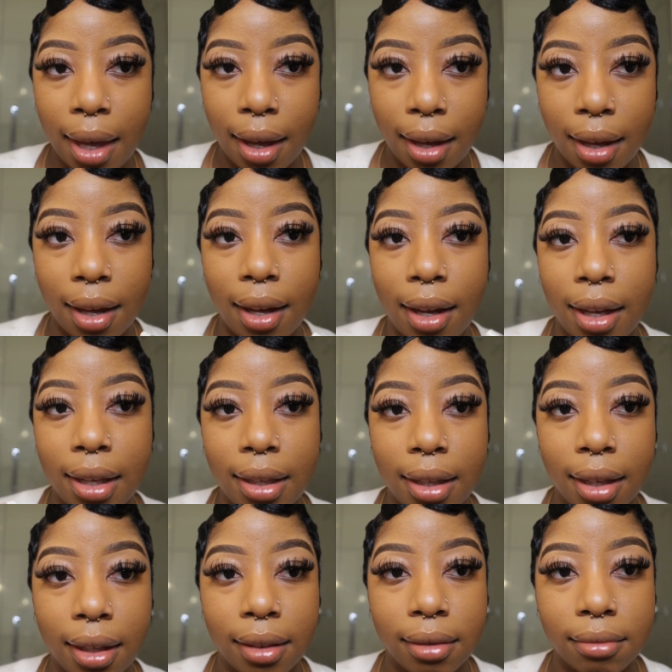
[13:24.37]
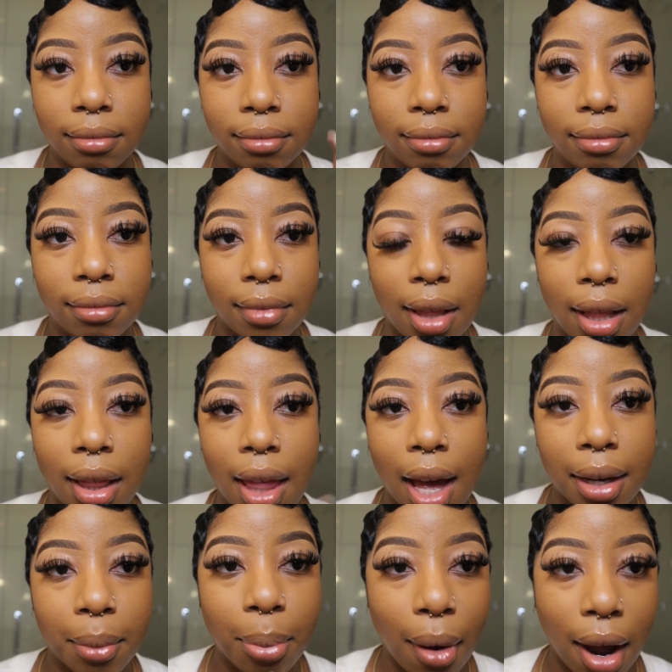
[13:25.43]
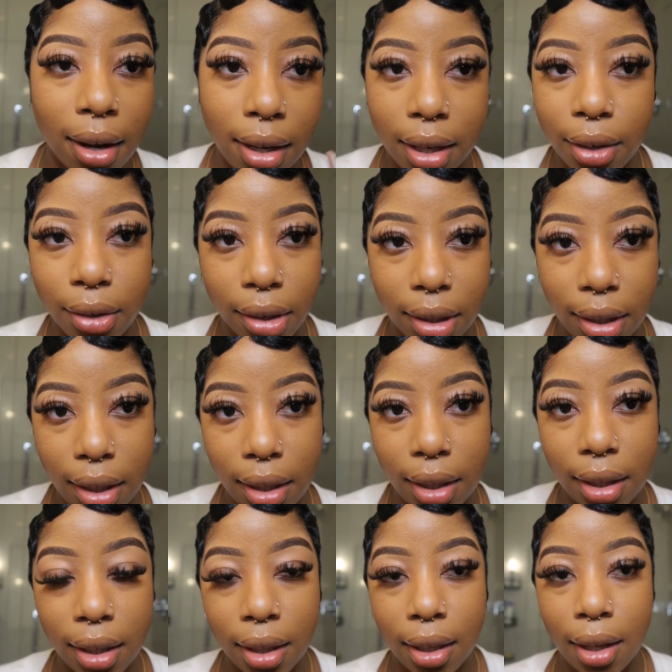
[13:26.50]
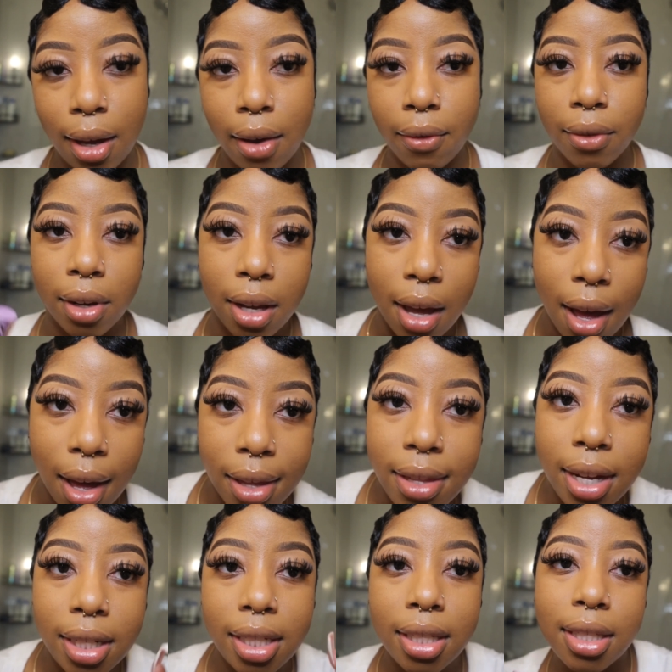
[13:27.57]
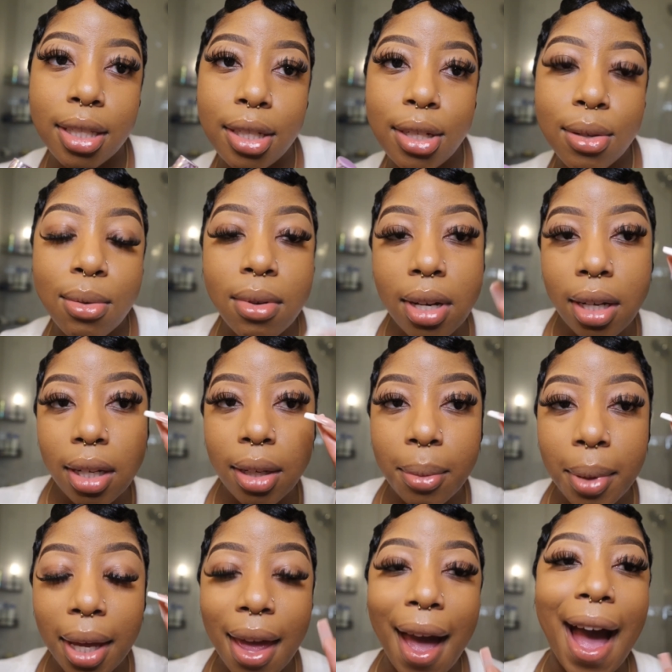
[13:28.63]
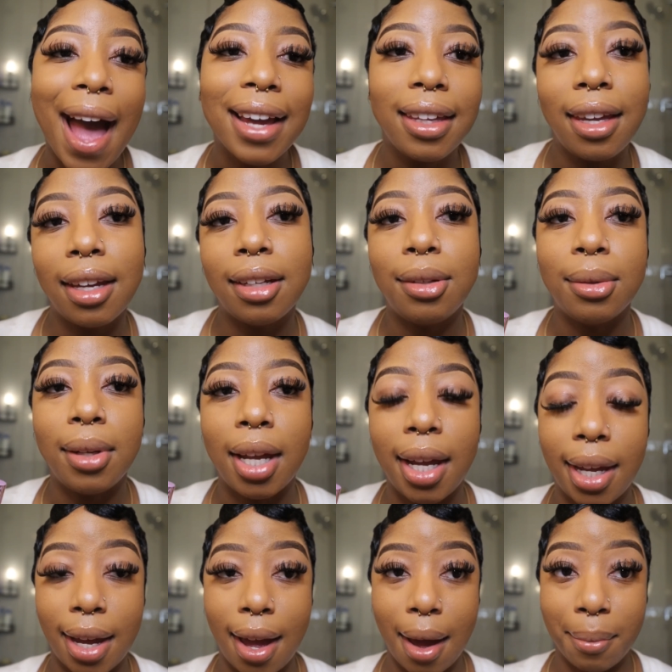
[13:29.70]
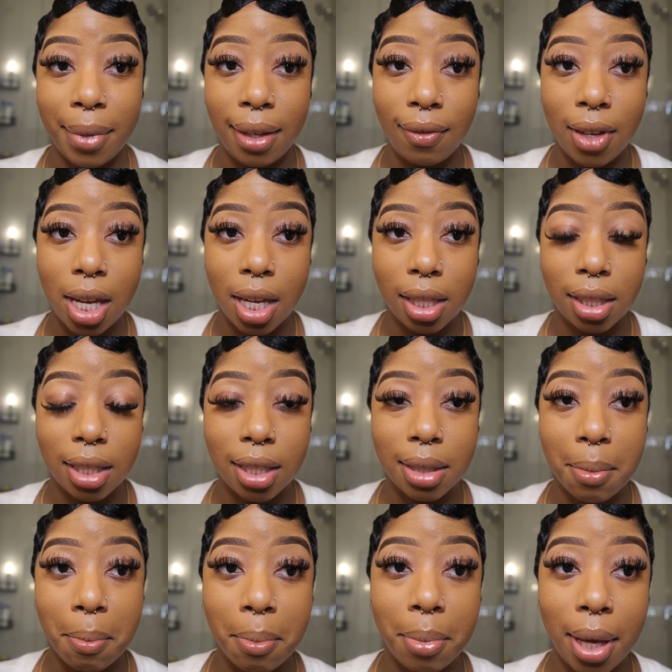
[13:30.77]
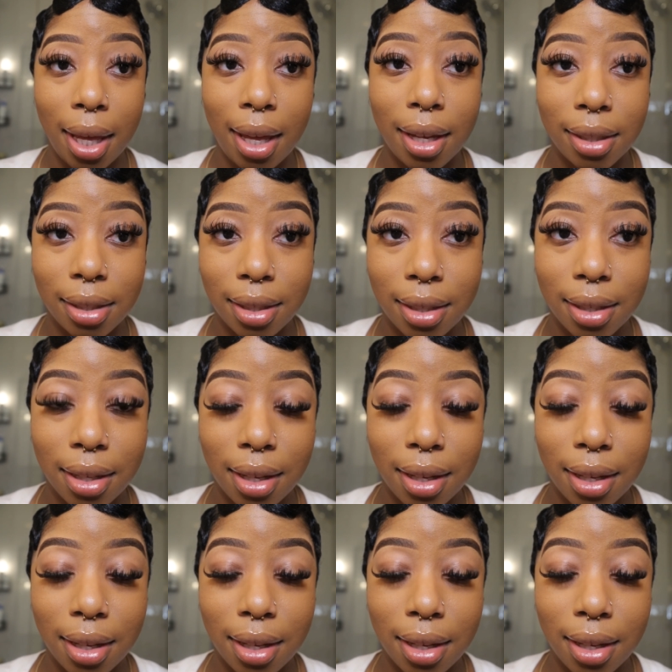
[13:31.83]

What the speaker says: a lot of product girly. For y'all that just do it a little bit, I can't do that. I'm envious, but